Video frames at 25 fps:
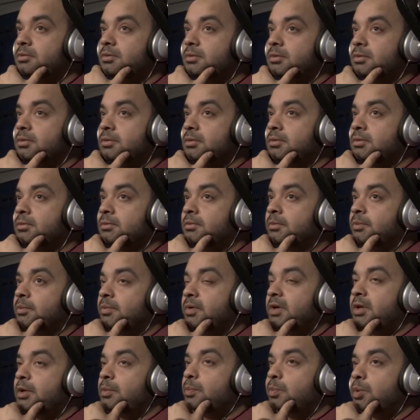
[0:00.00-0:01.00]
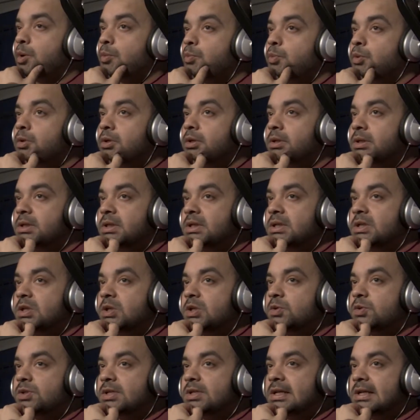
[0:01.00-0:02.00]
very popular in
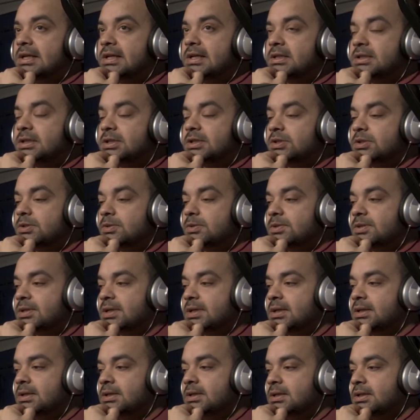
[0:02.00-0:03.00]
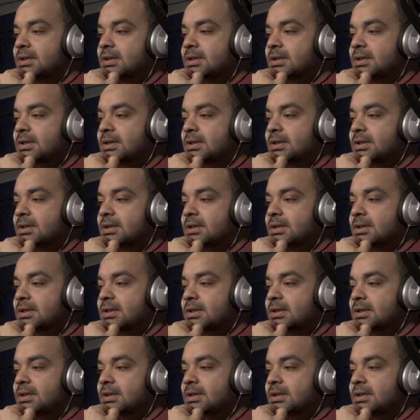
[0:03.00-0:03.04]
New Zealand, as you said.